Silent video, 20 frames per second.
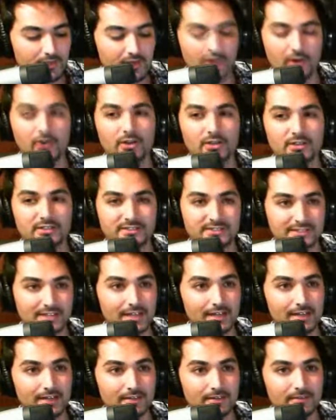They all
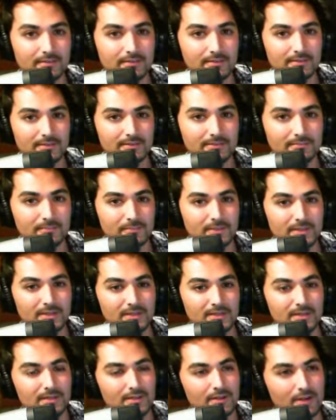said,
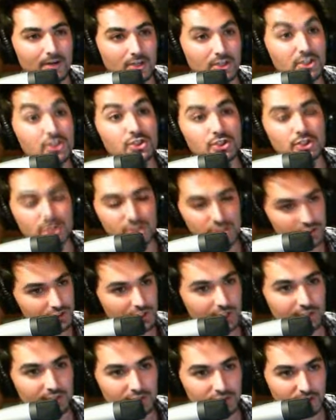are you sure
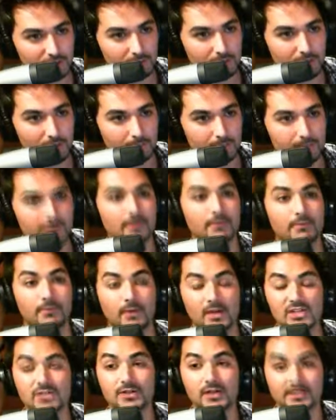she's going to show up?
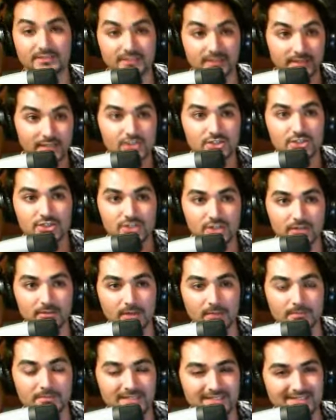And when I said, yes, she's
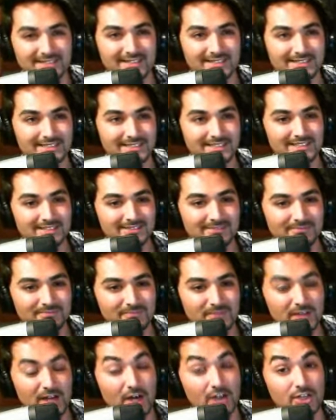showing up. They said, right.
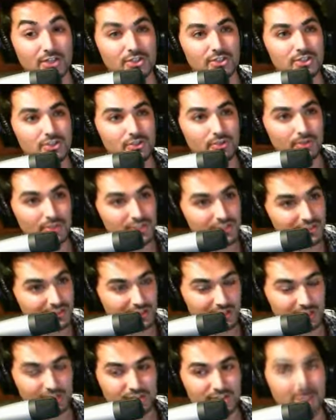Are you sure
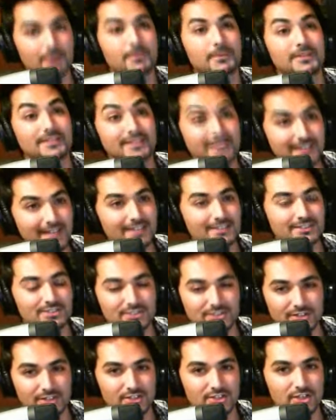she's going to show up? I said,
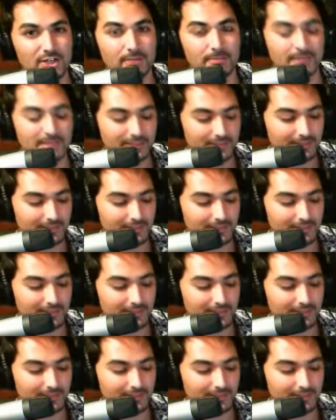yes, she's going to show up.